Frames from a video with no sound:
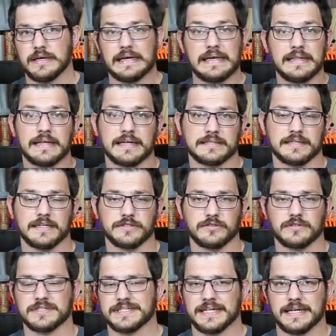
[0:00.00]
in that
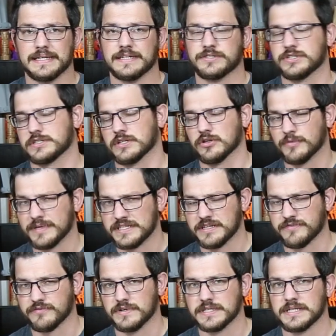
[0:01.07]
slicer, because again, it's just a little bit
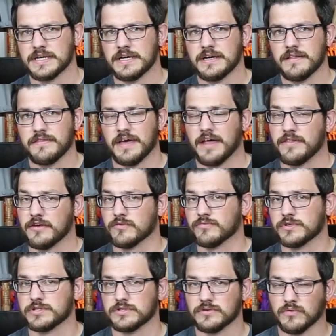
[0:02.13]
different than the
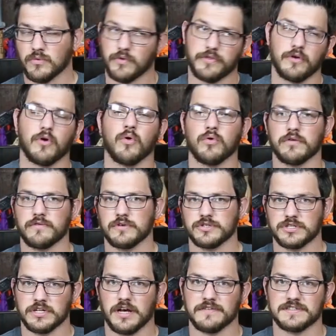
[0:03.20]
original or the older
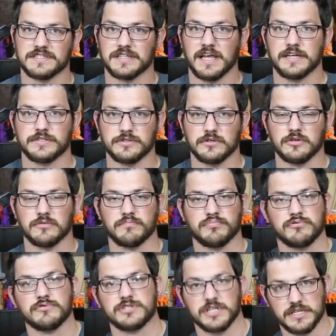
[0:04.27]
version of Slicer
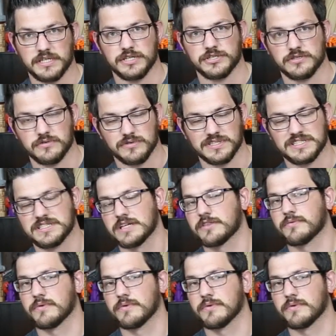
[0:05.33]
Prusa Edition, or Slick